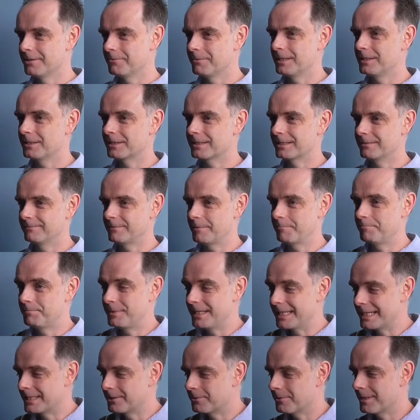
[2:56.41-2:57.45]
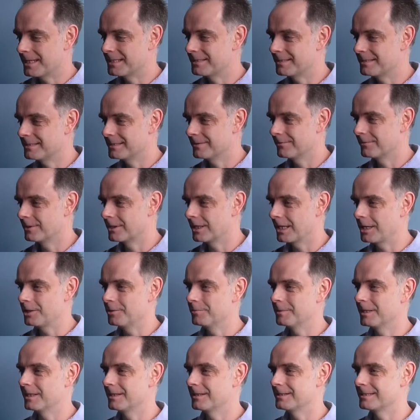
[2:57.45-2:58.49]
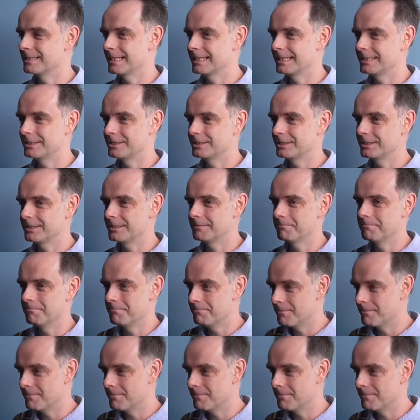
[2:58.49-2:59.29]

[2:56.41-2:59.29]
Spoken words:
we're looking at the big questions of globalisation,